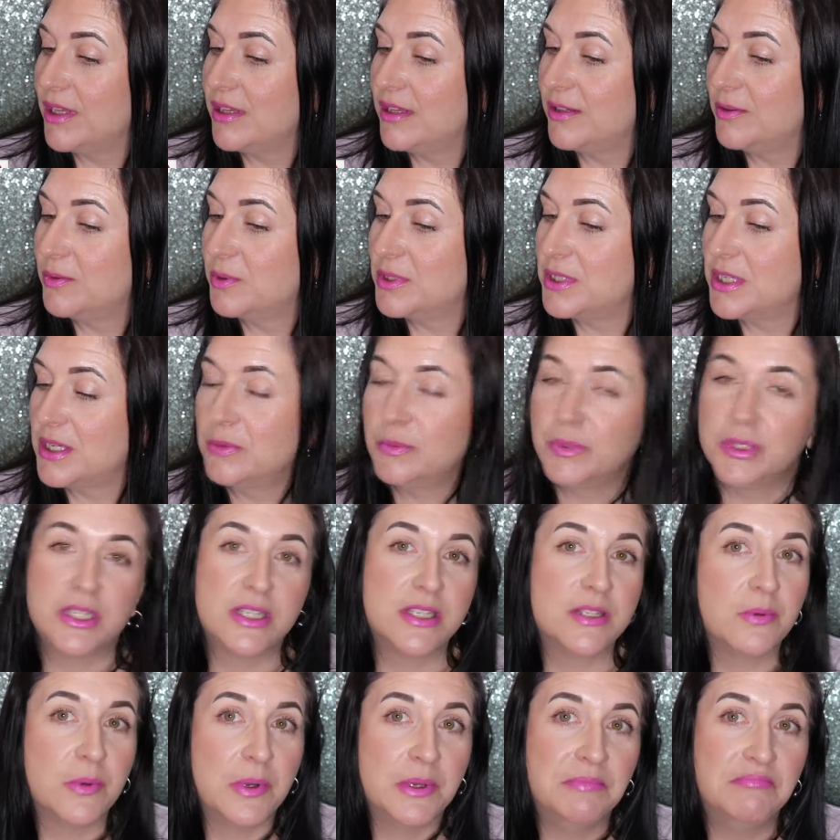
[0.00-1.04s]
think we're done with
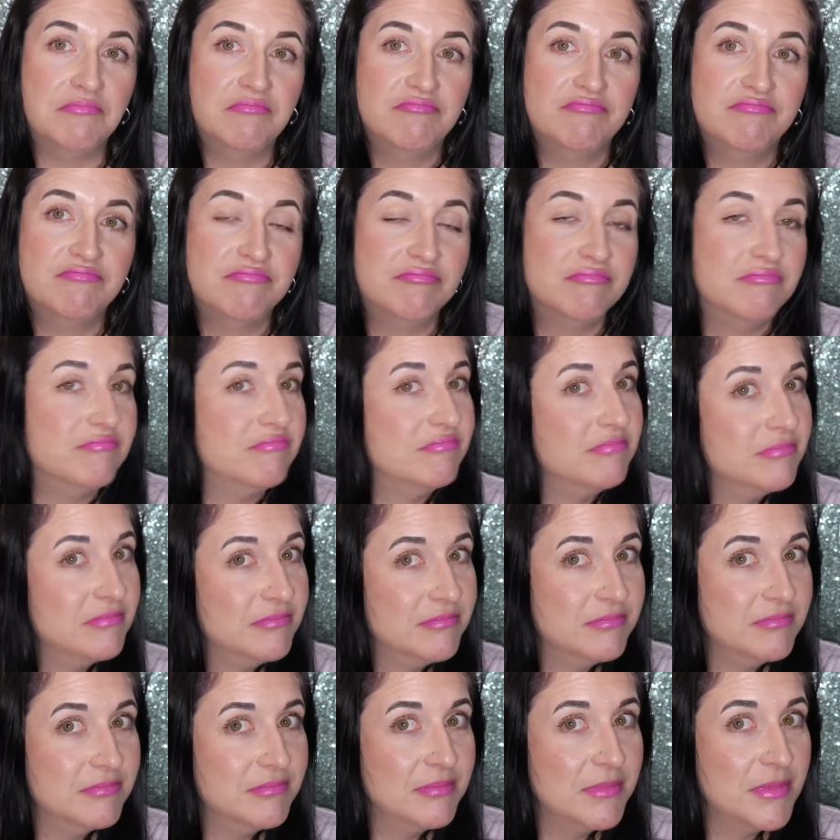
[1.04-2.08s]
this one.
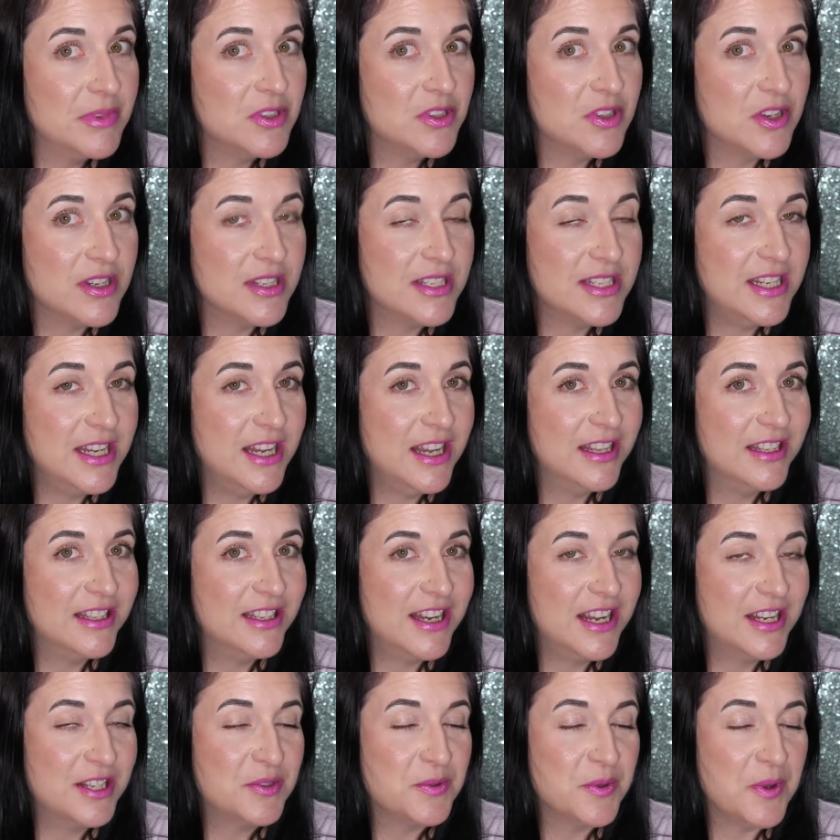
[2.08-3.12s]
So I'll see you on
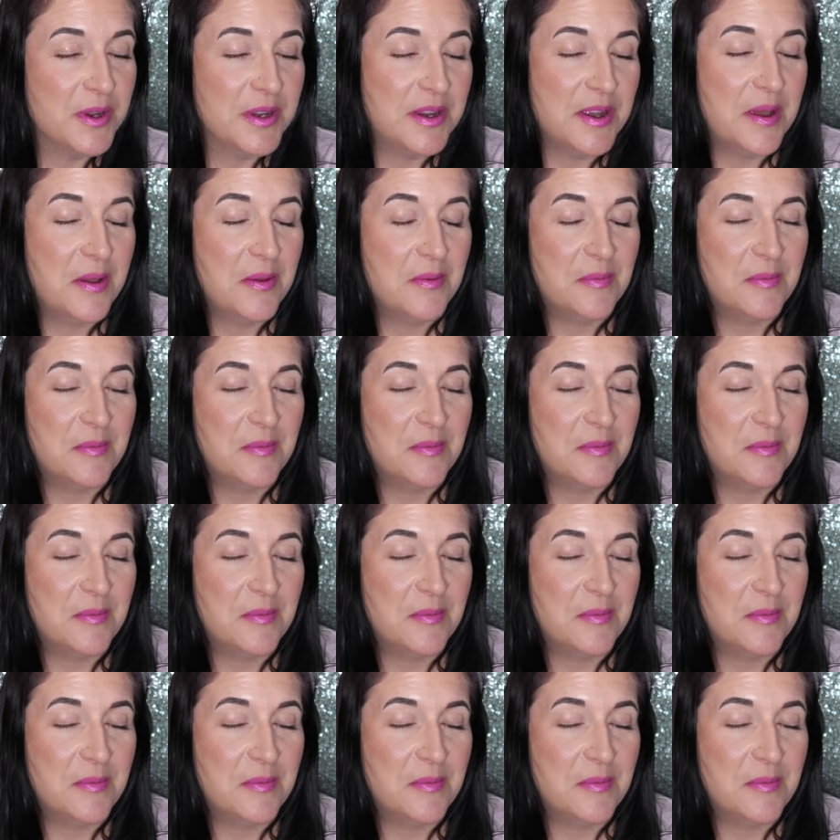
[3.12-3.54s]
the next one.